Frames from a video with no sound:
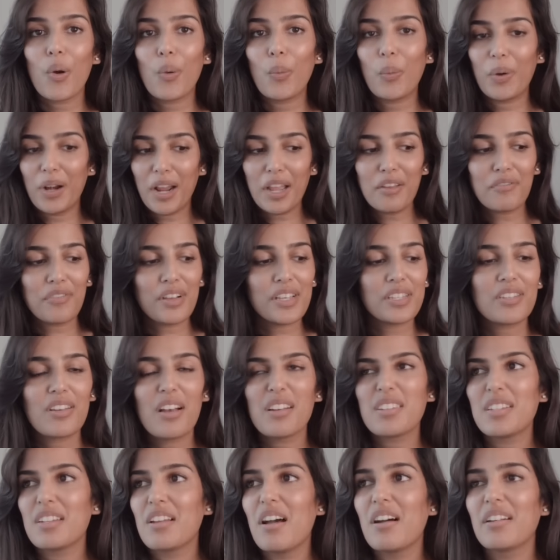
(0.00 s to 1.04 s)
When I first
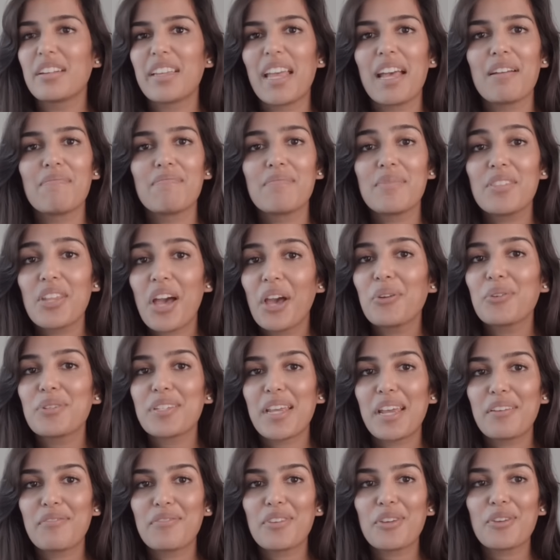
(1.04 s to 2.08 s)
started, I'd get 9 or
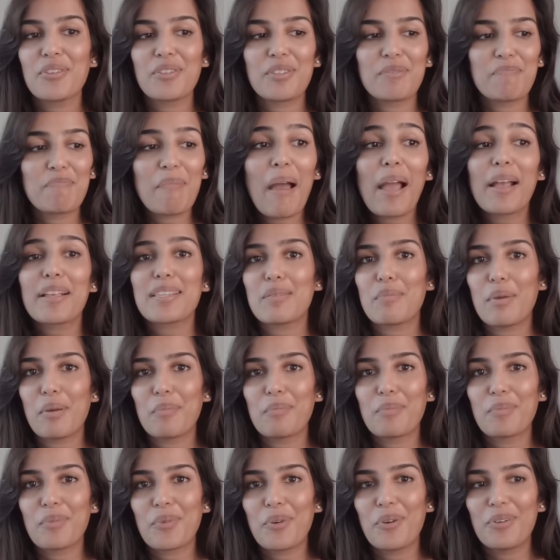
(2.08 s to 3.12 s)
10 views
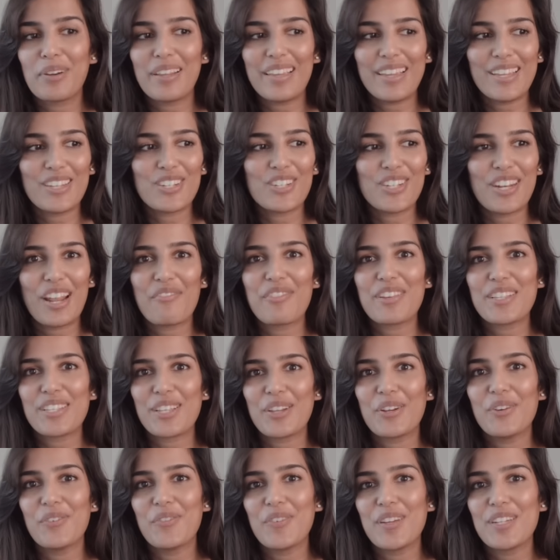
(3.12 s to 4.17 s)
maximum on each and every
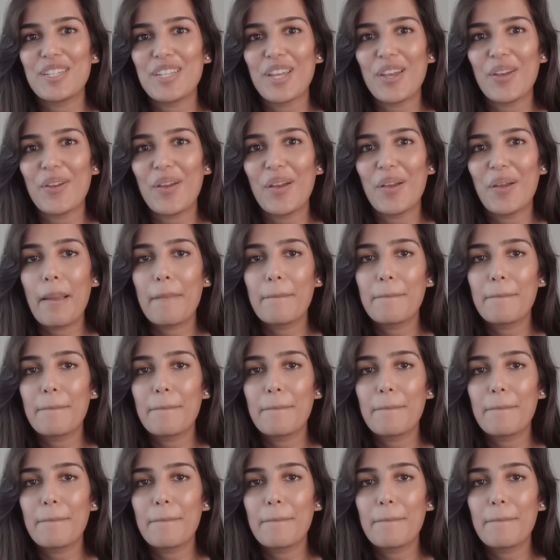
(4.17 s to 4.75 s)
single video.